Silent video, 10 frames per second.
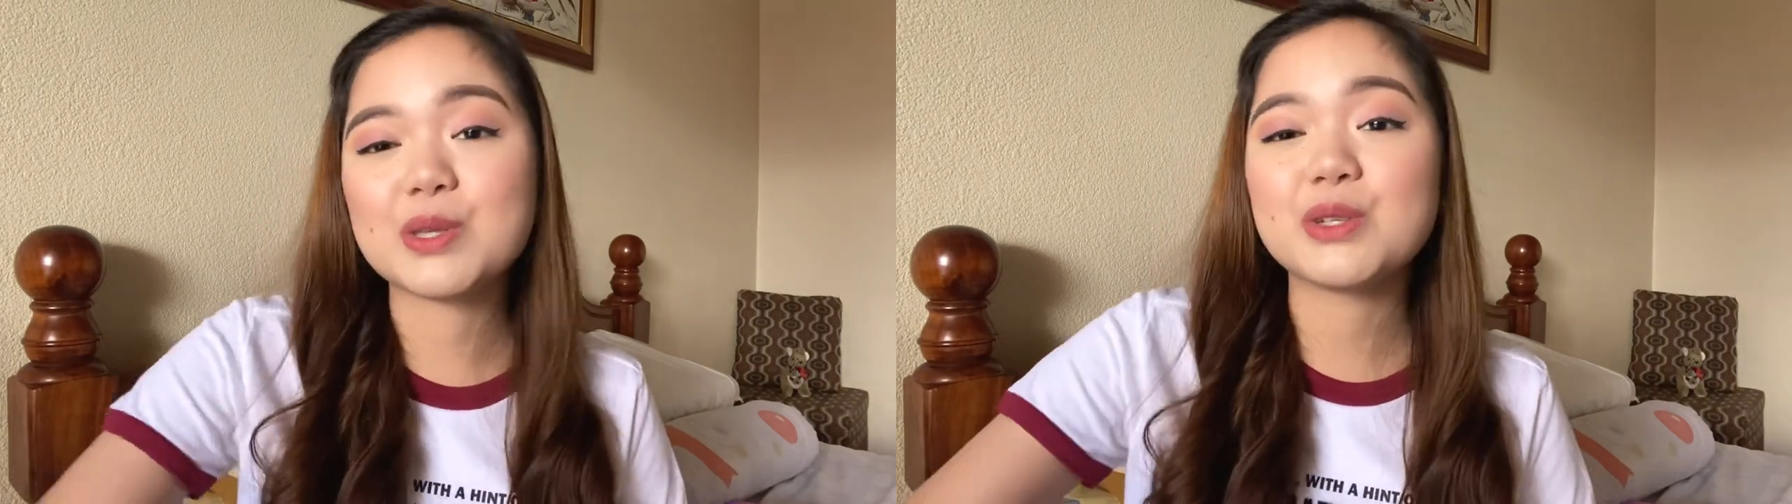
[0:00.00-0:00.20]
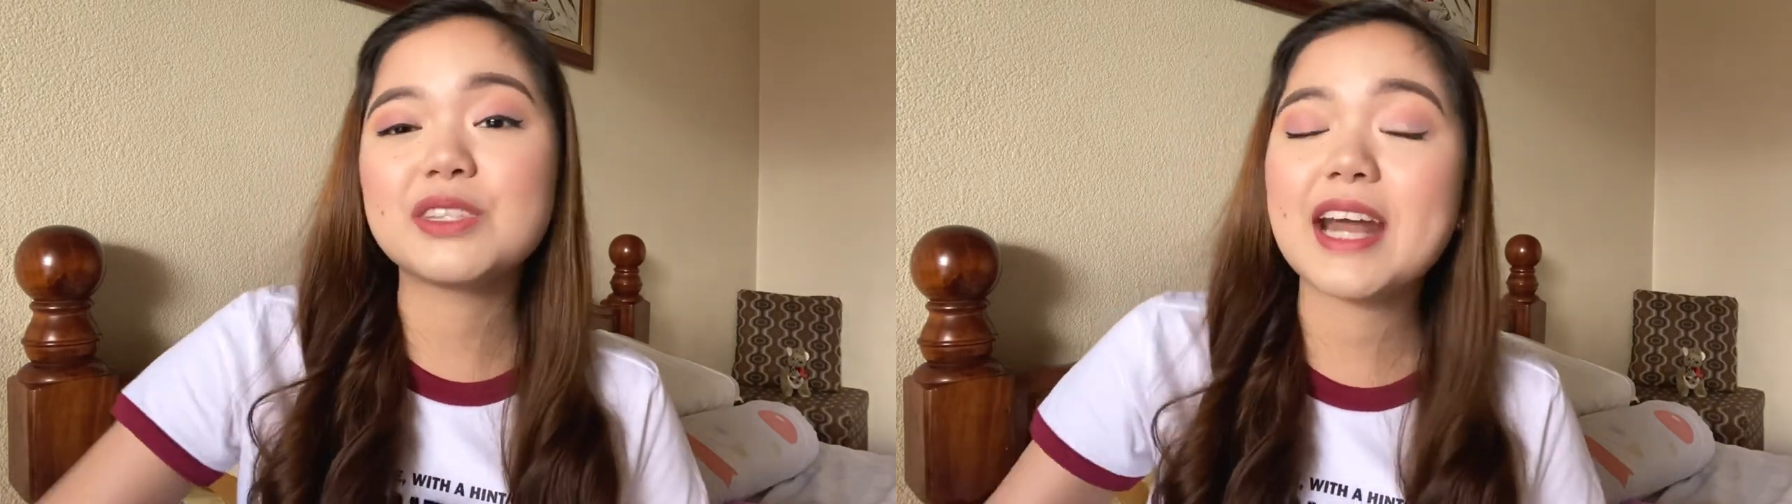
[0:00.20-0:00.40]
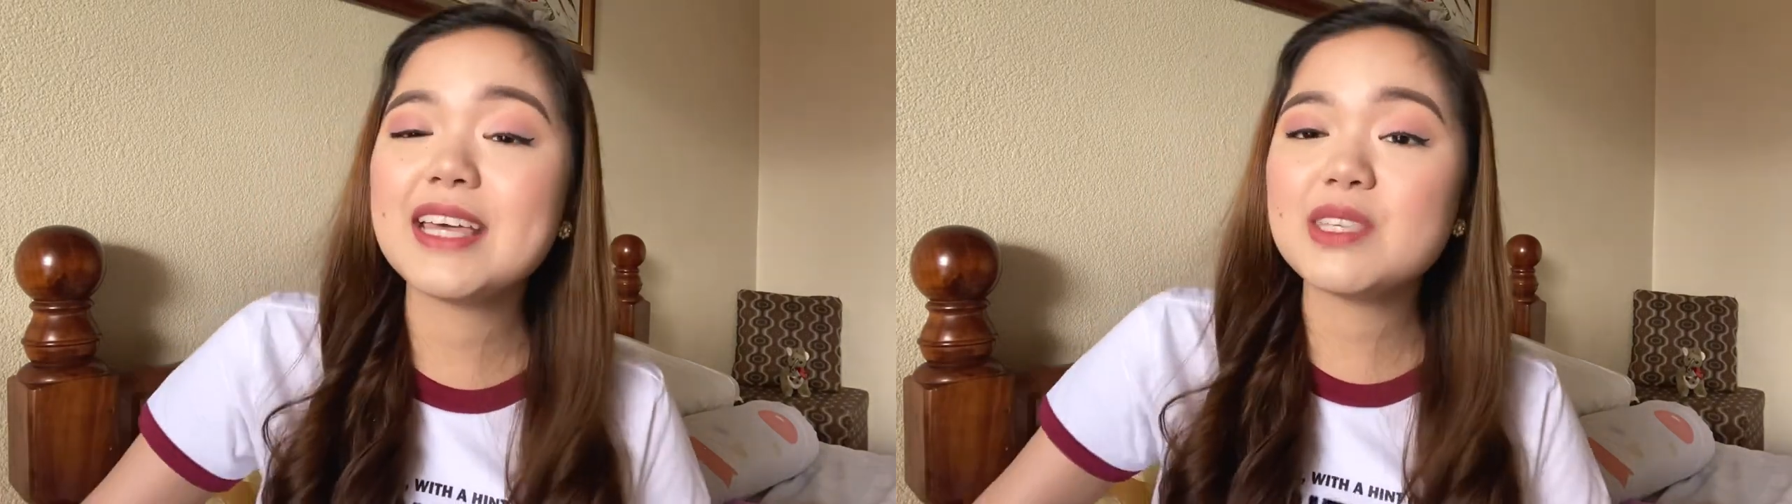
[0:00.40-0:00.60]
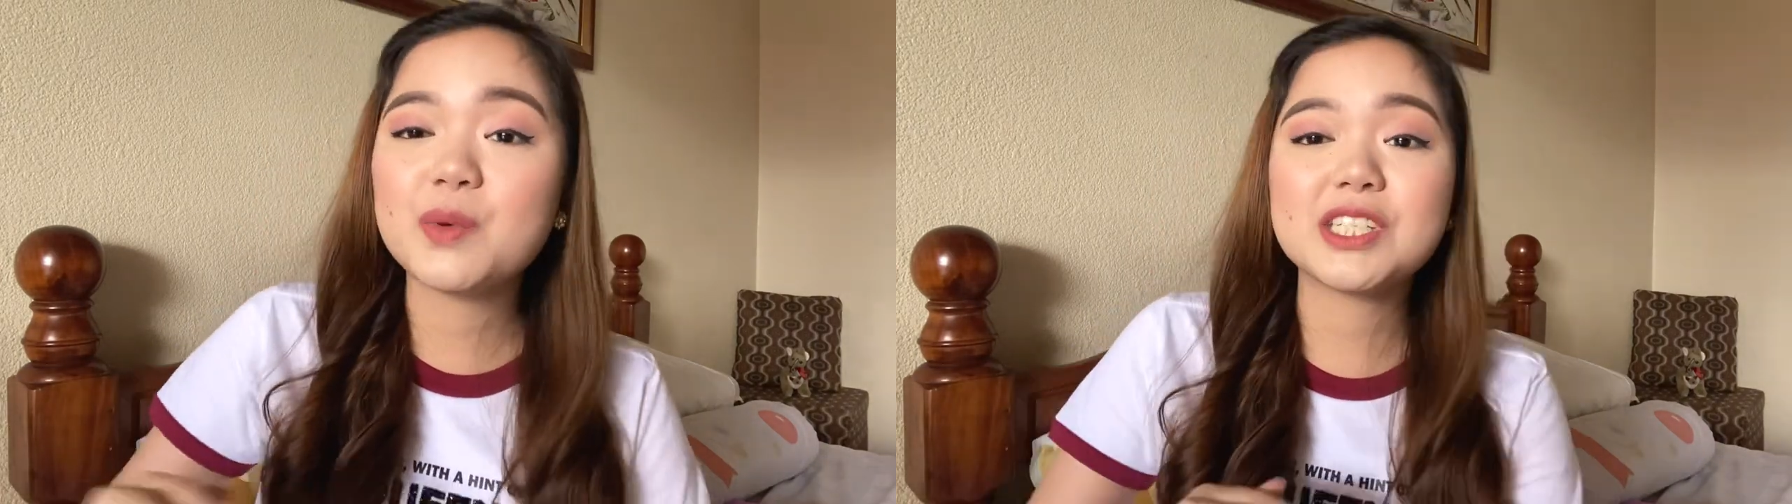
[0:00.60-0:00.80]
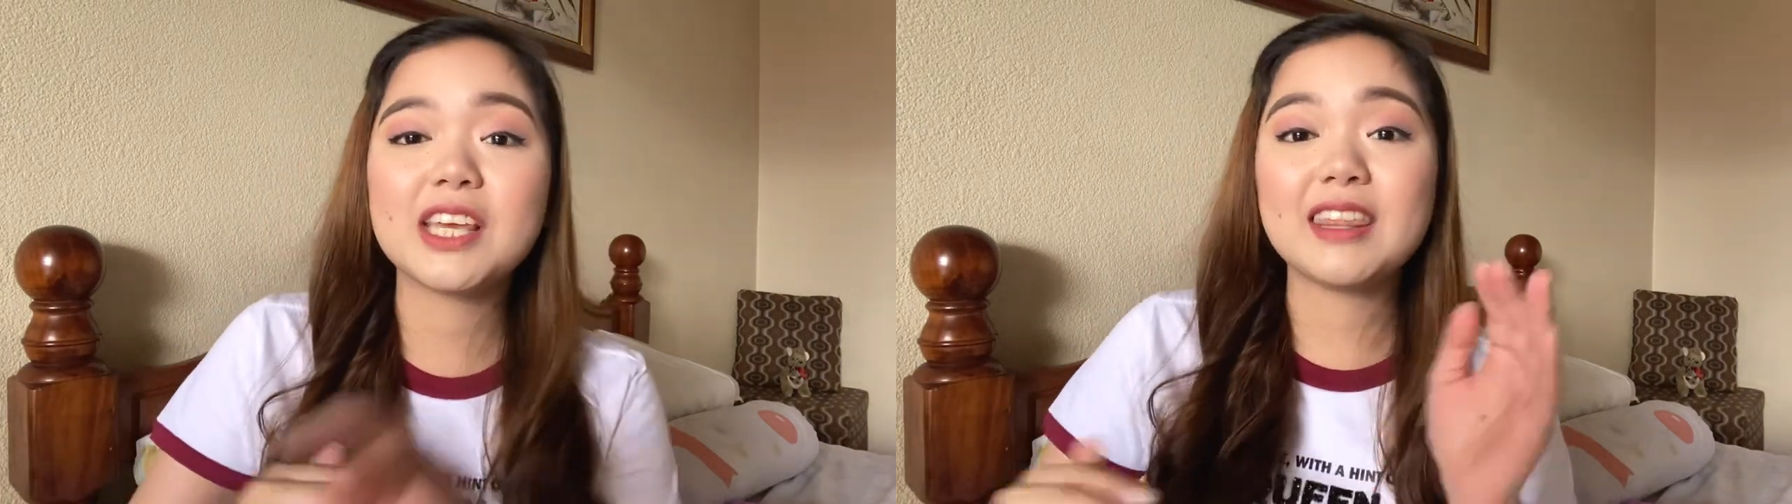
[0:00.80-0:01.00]
So try
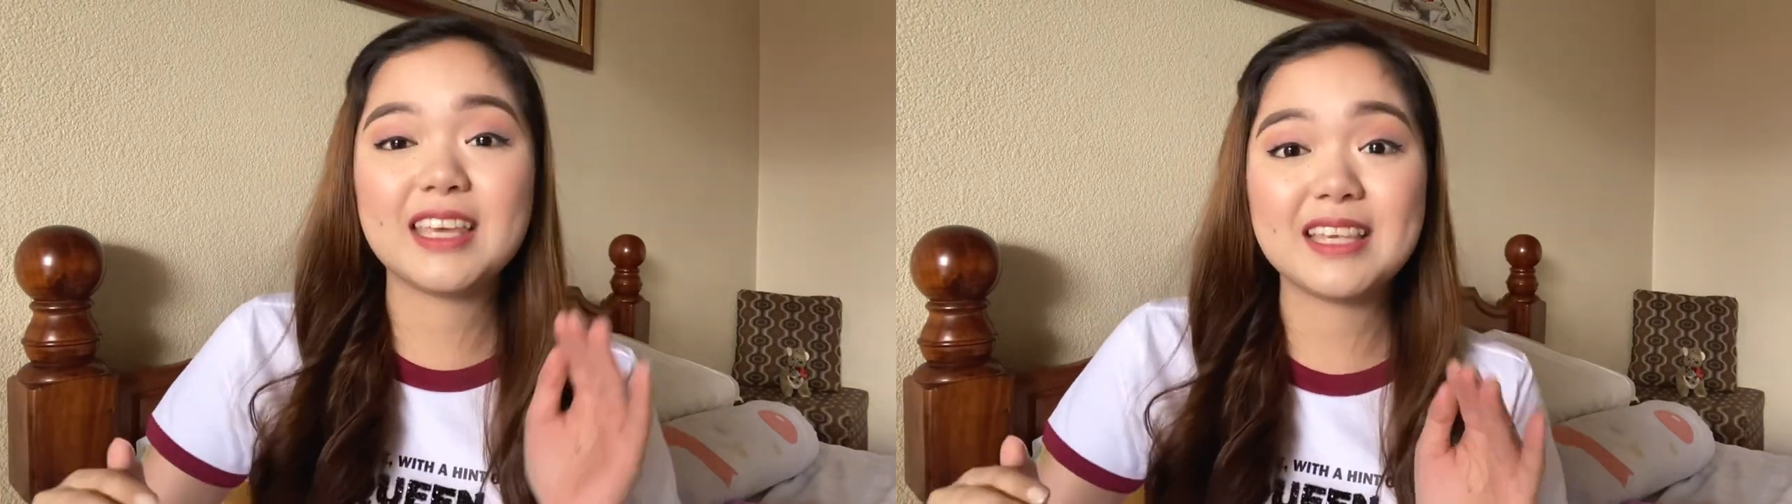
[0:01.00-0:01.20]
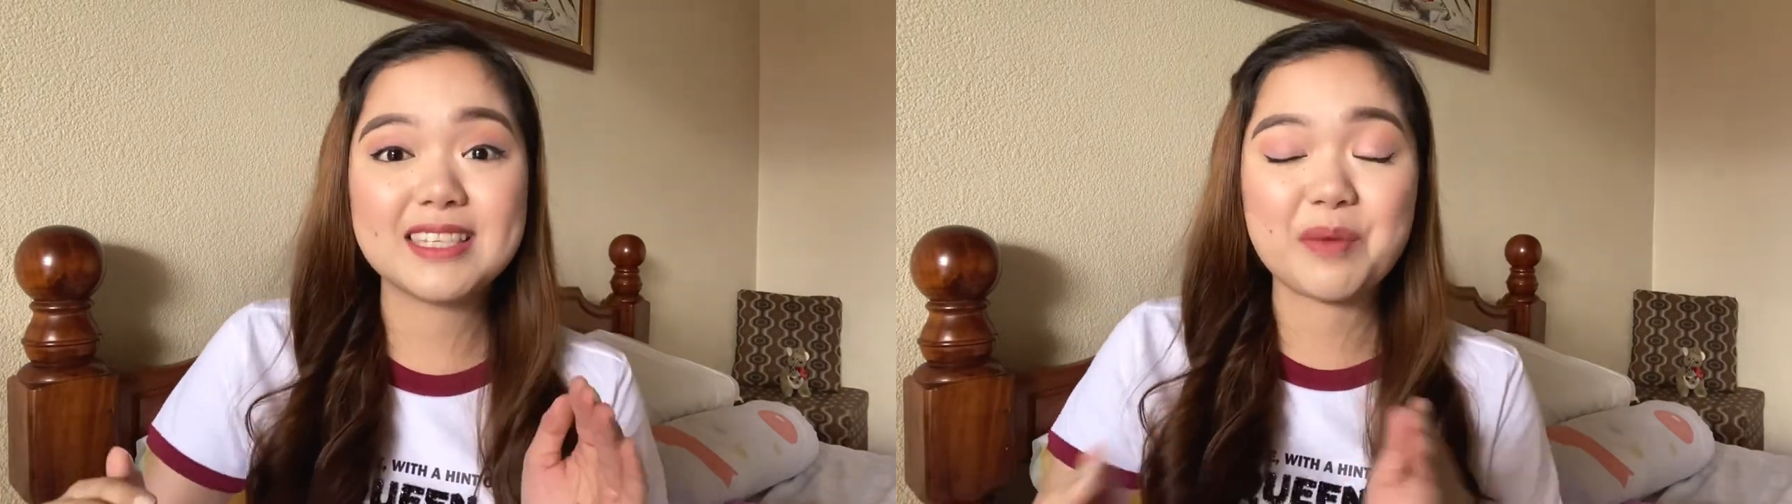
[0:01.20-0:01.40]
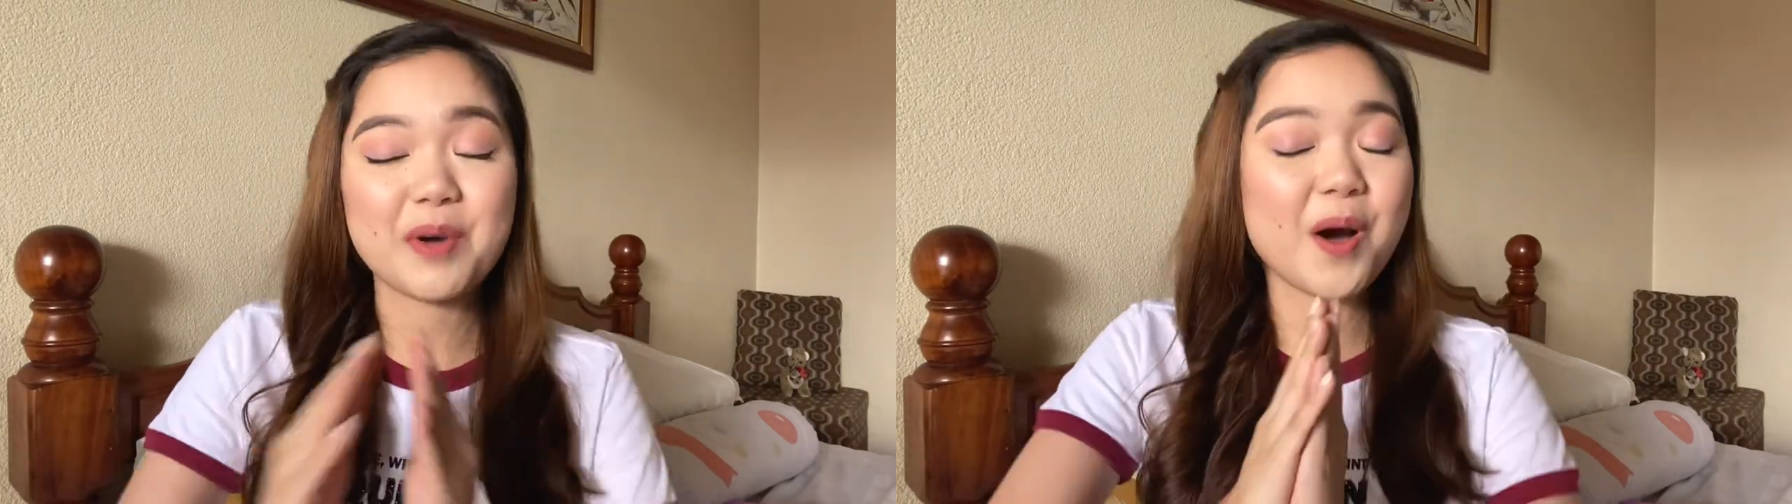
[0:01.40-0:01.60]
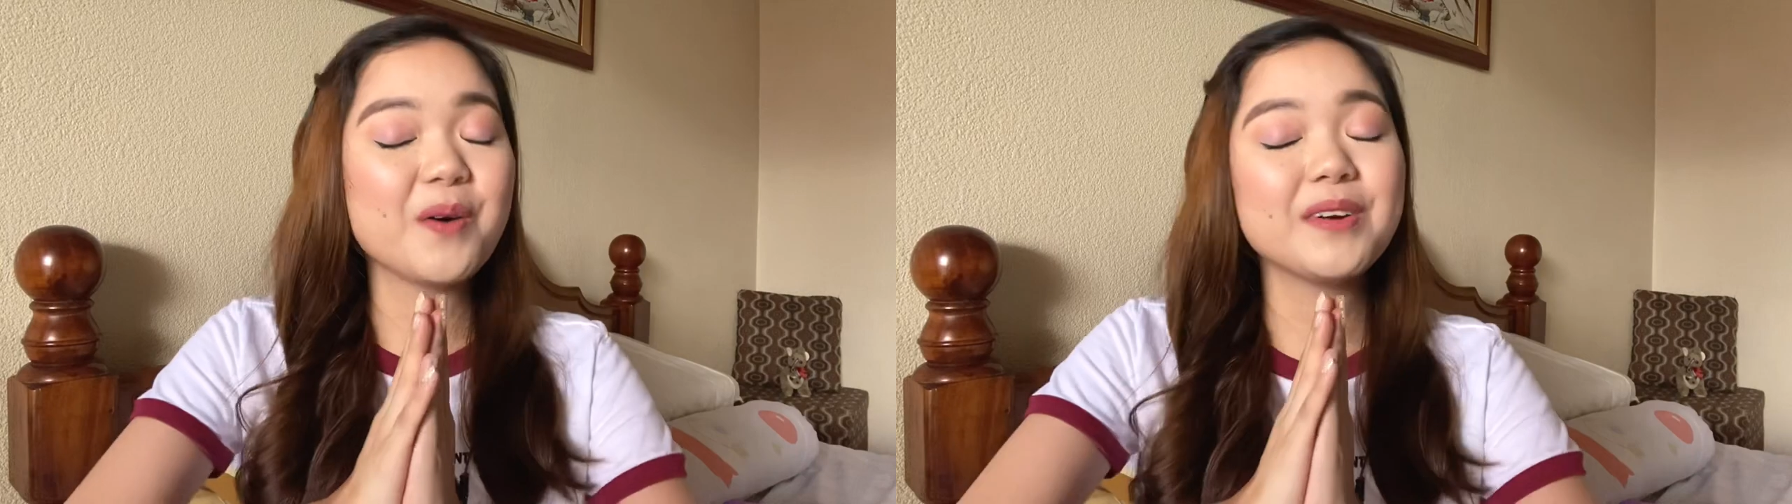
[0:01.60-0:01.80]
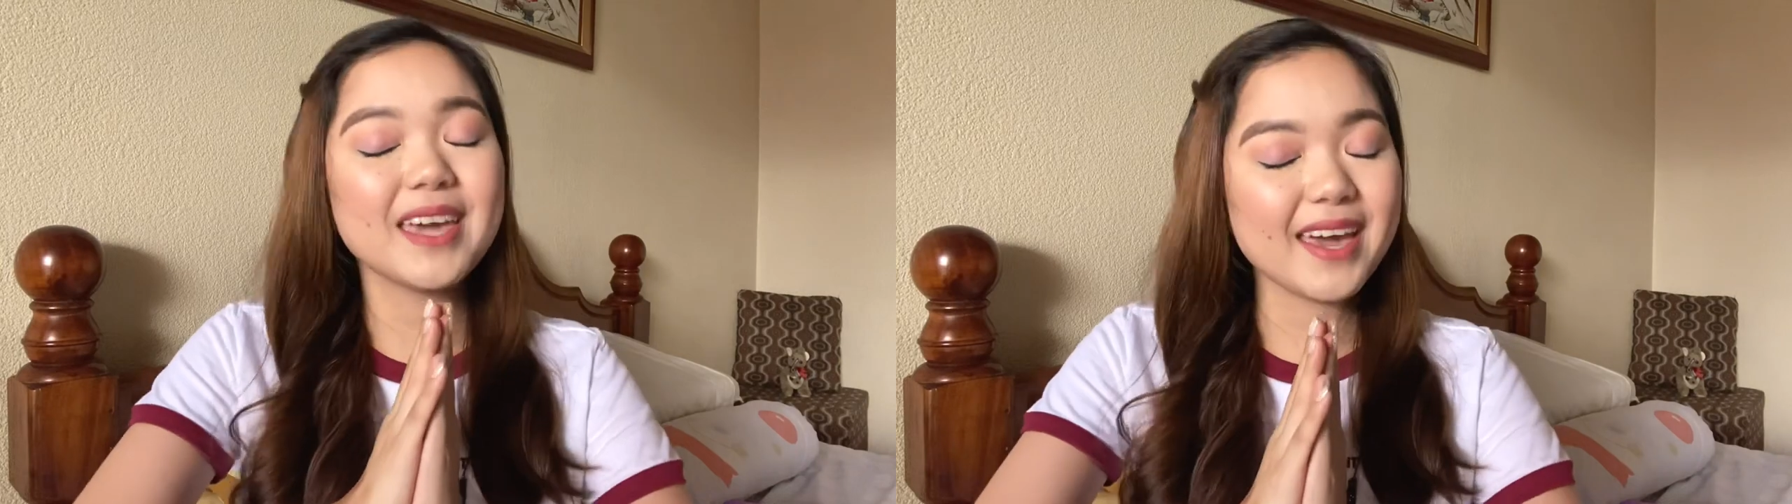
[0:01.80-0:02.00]
switching things up,
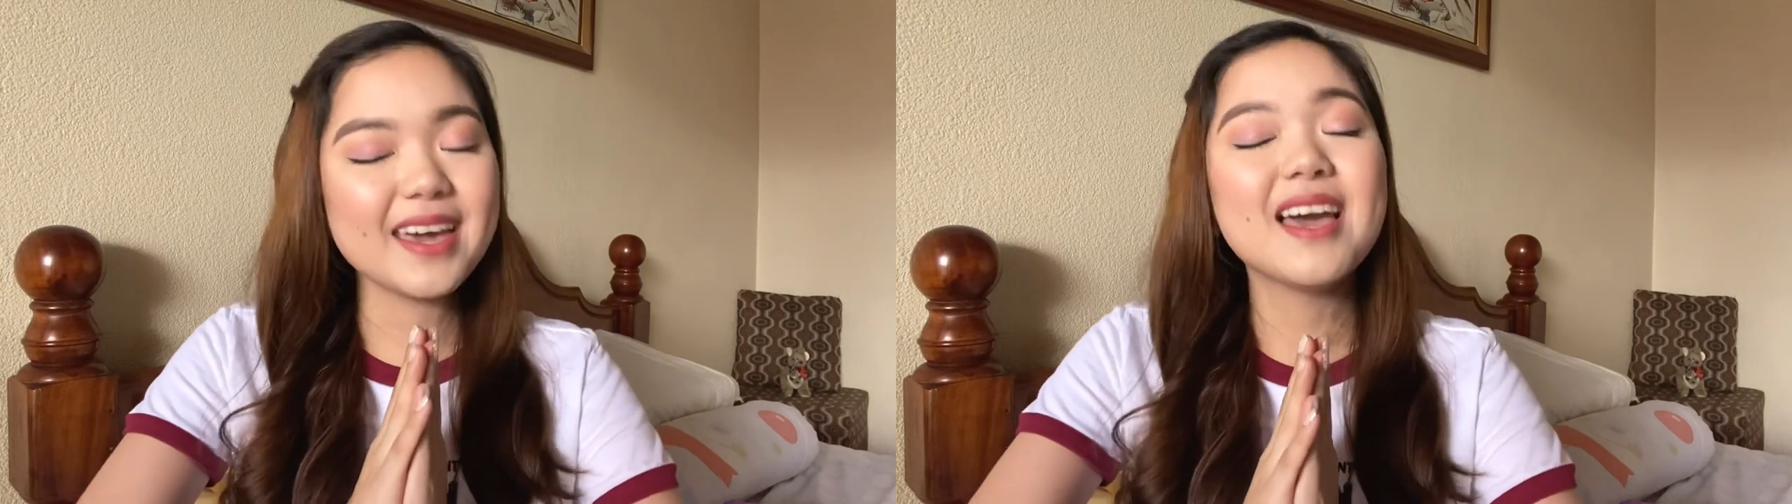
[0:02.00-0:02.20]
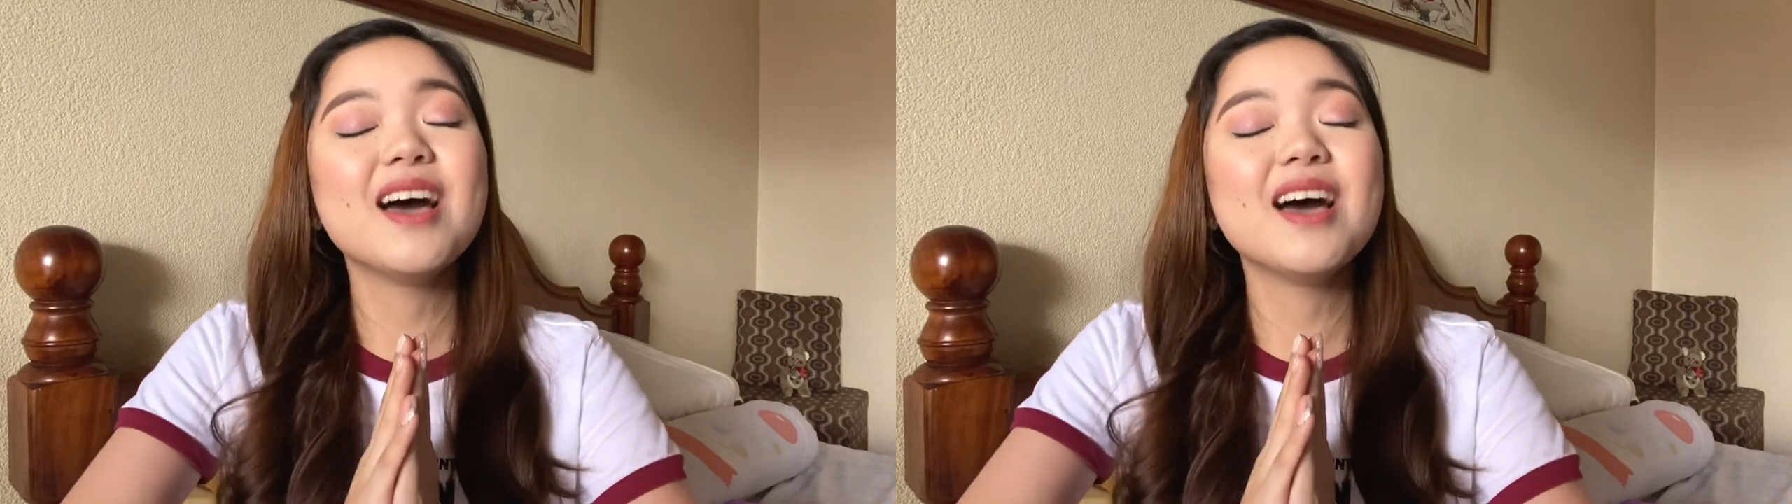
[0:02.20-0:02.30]
okay?